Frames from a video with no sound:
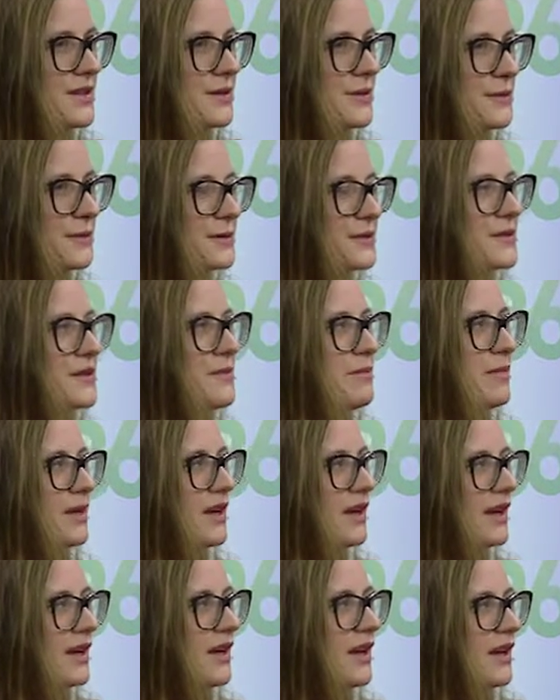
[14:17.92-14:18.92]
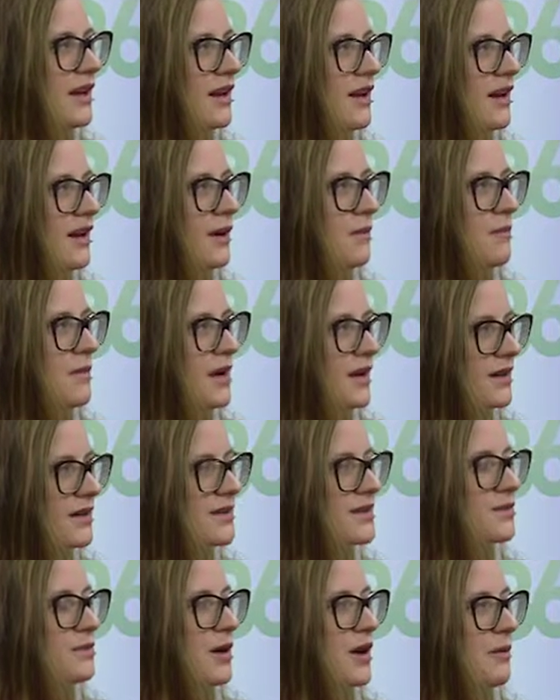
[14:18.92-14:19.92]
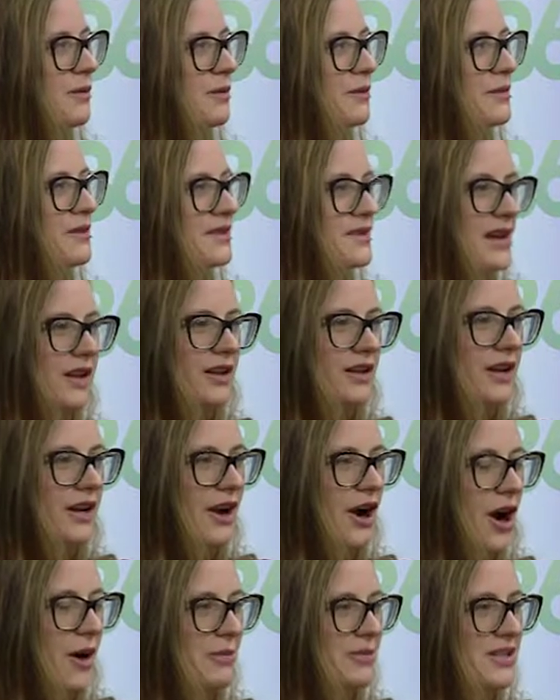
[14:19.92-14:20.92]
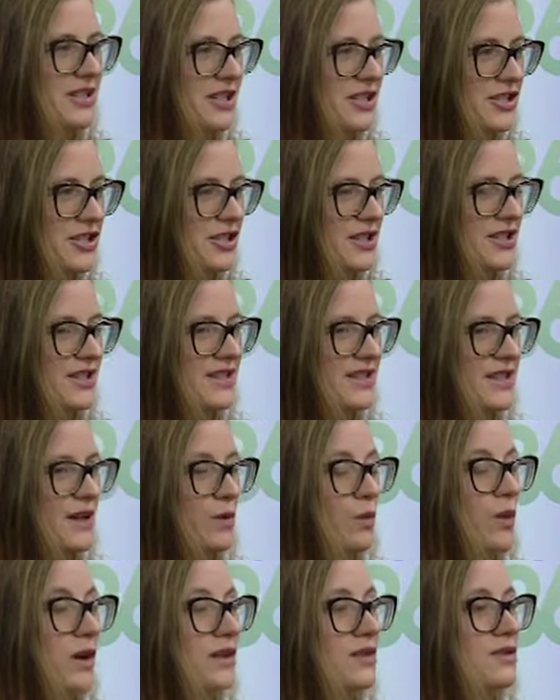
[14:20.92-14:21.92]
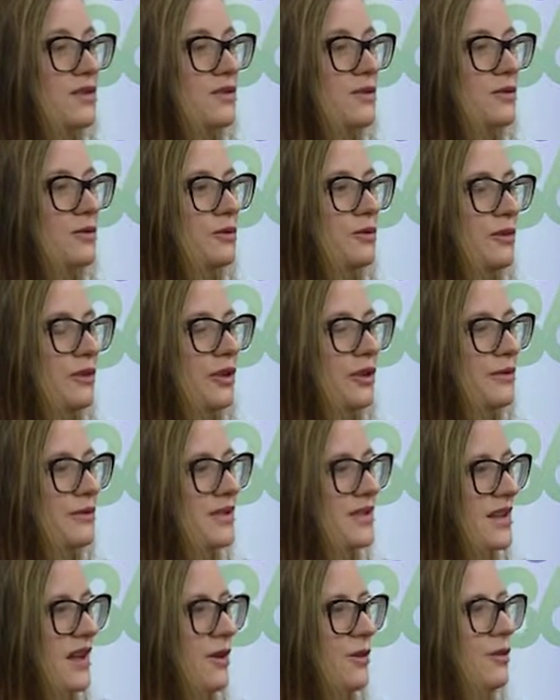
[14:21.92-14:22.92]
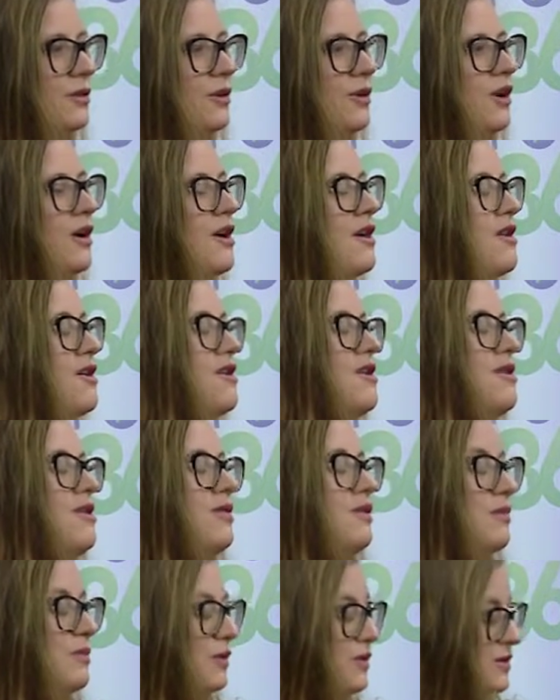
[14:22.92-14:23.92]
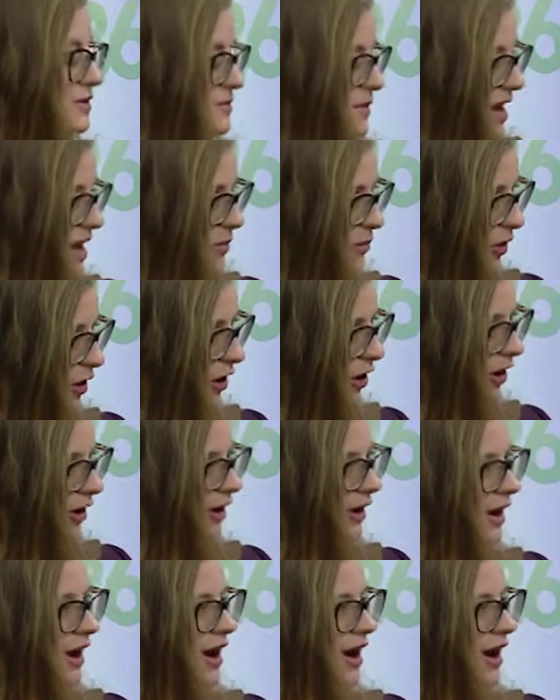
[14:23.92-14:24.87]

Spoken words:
schools competed in a mixed paper recycling competition to see what school could recycle the most paper,